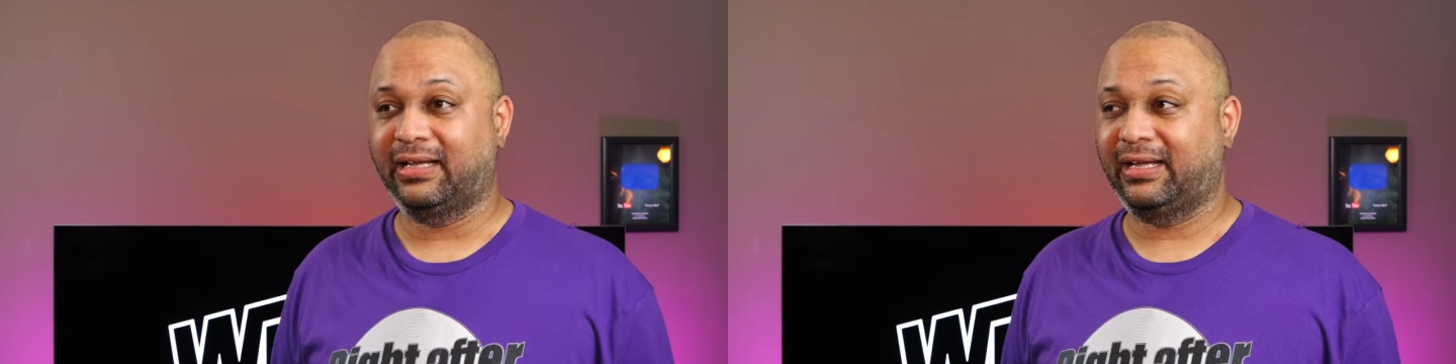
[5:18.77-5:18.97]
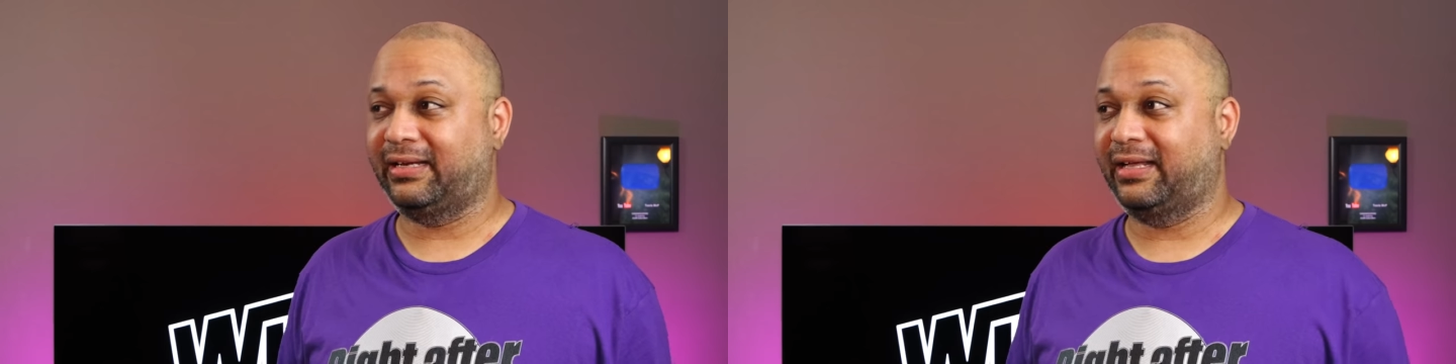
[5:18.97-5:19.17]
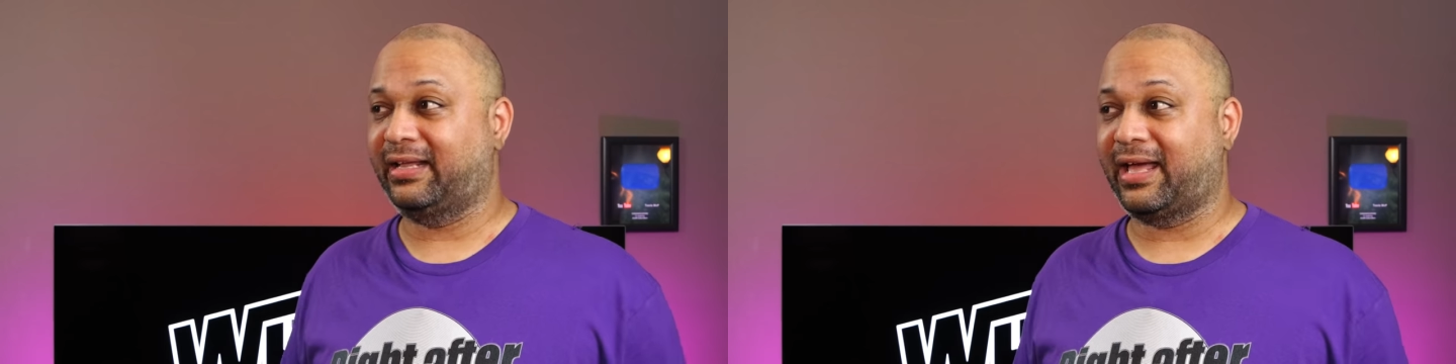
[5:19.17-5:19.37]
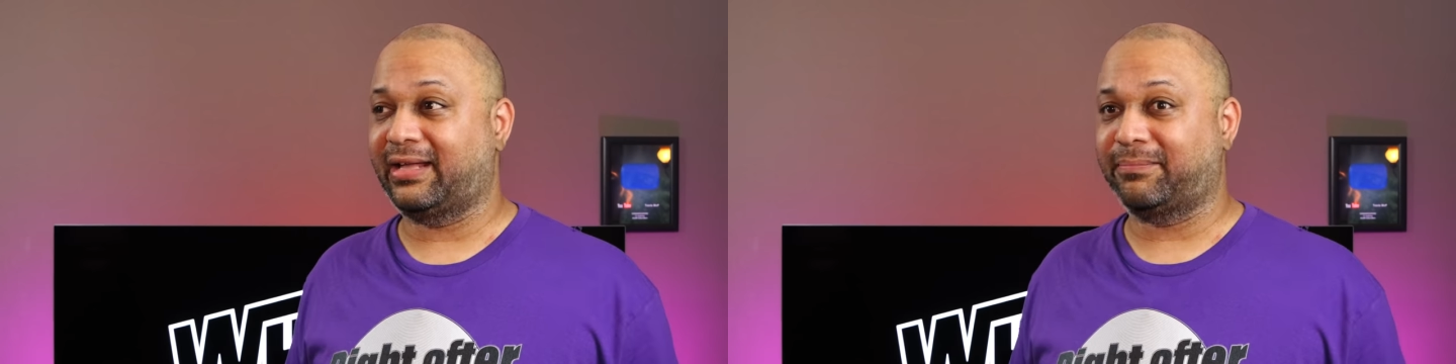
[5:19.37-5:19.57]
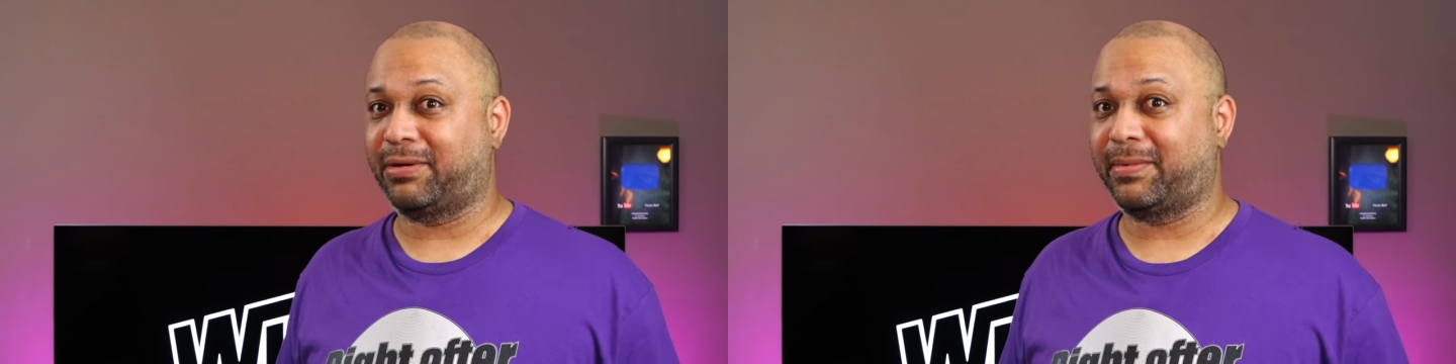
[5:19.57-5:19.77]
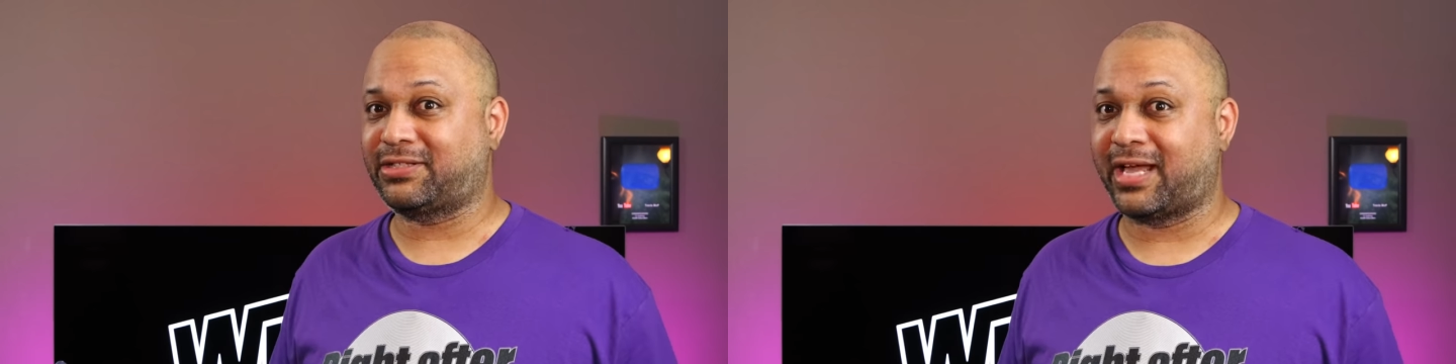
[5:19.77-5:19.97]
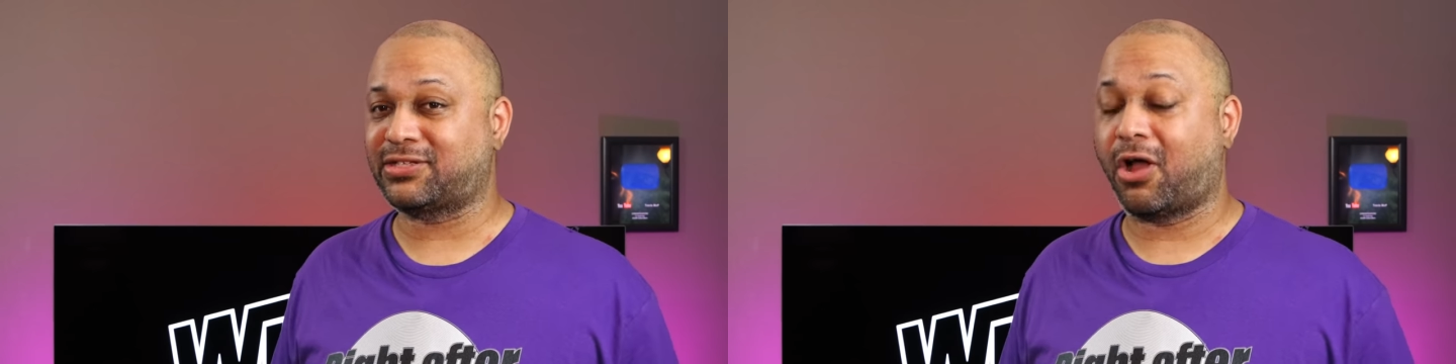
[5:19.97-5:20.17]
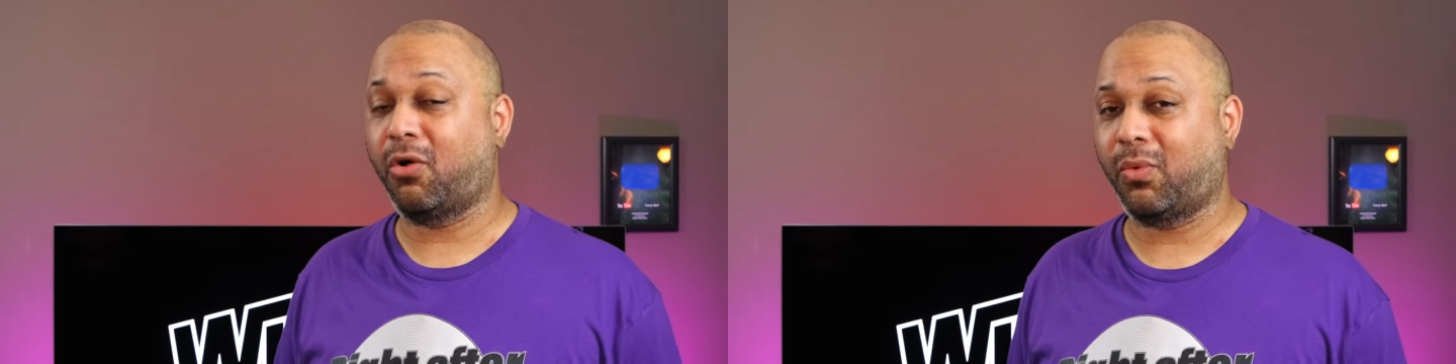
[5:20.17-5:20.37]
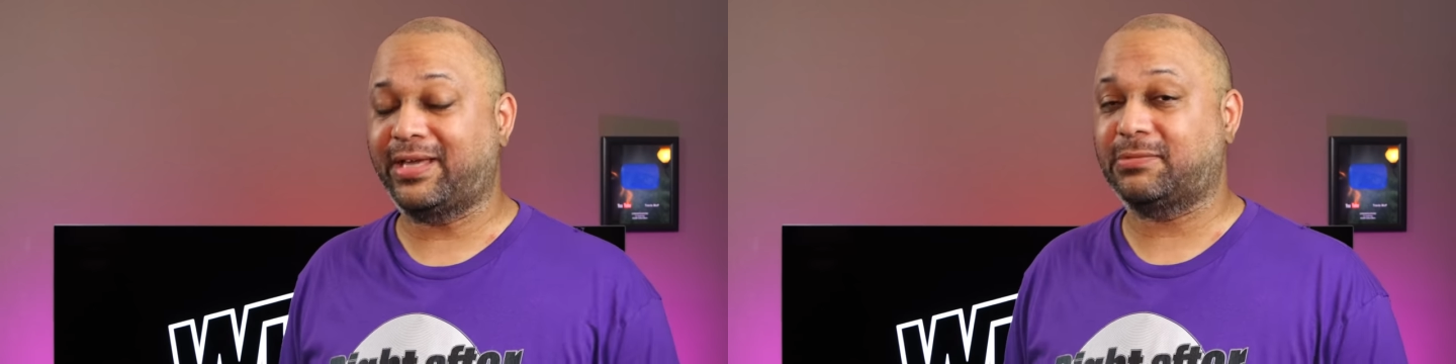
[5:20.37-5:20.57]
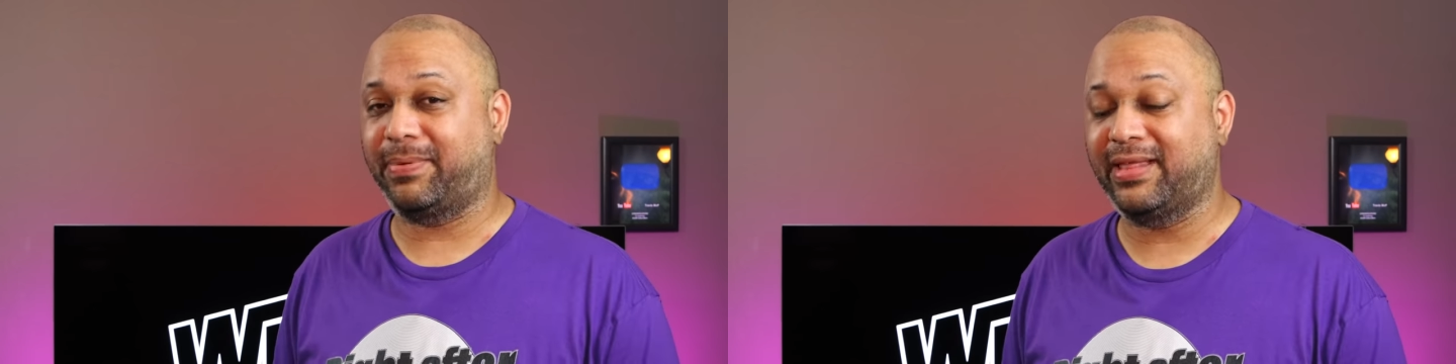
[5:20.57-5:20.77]
And it pretty much has
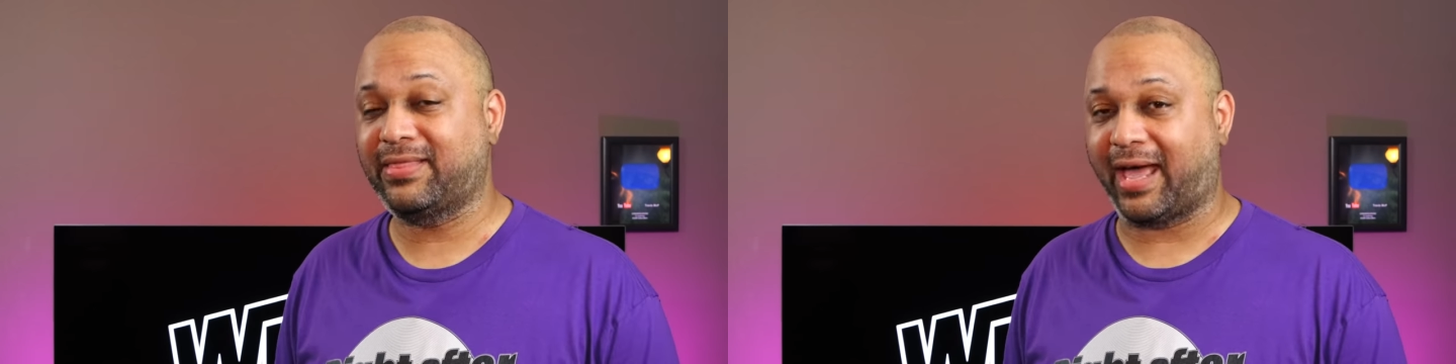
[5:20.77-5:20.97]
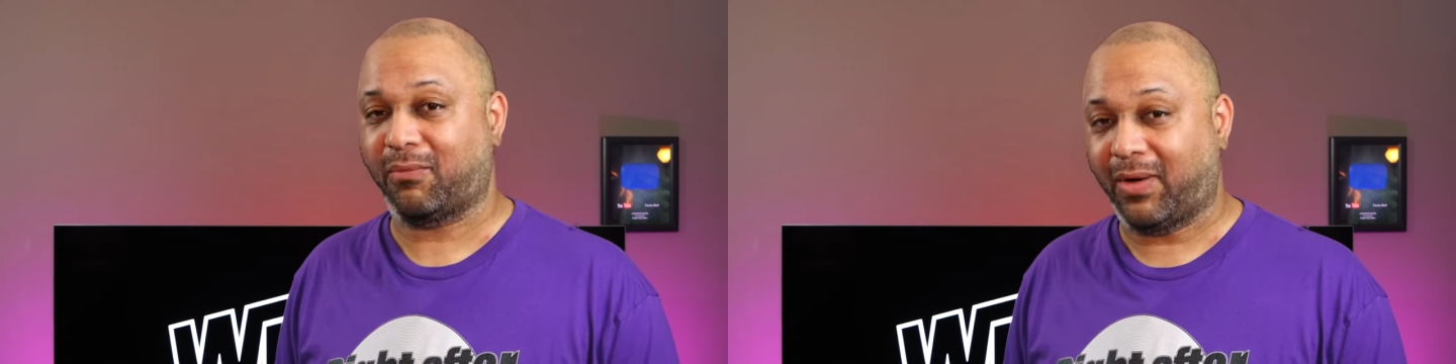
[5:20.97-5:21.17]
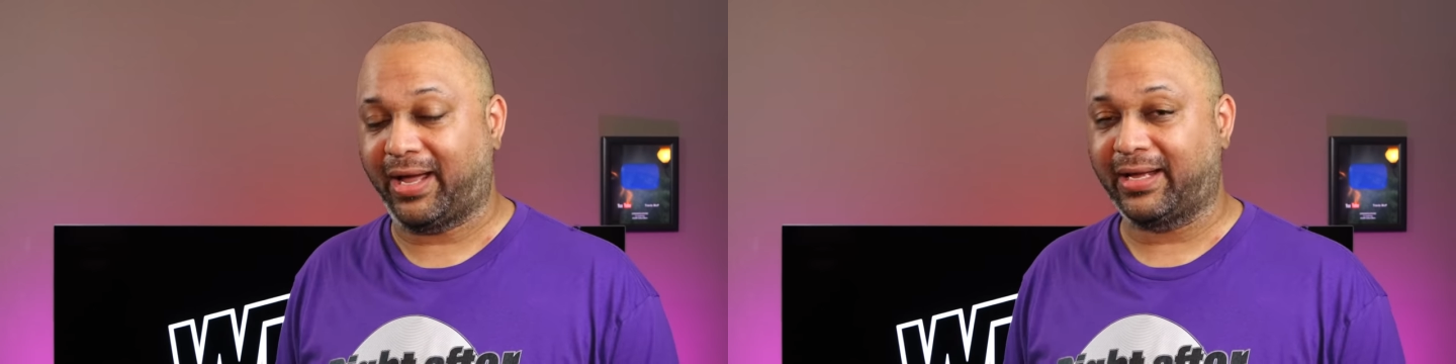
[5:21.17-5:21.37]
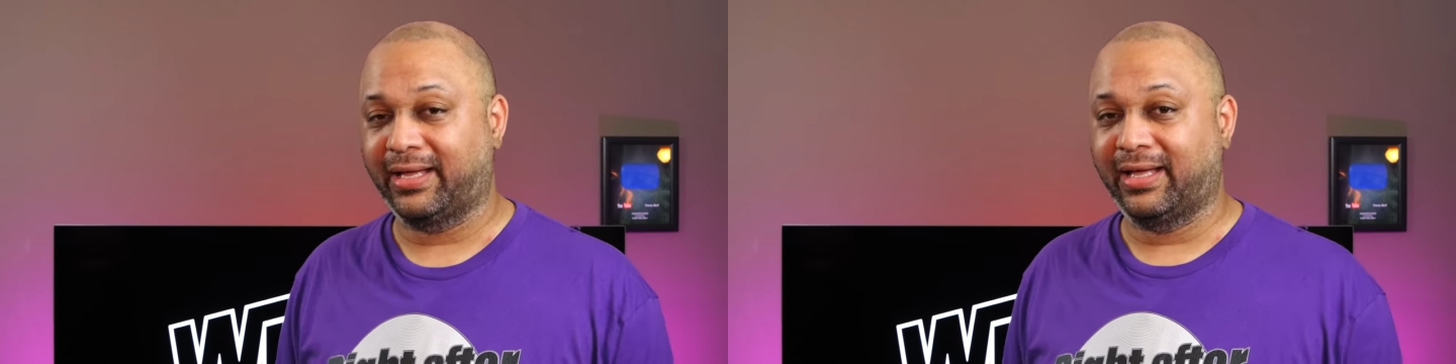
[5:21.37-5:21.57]
always been that way.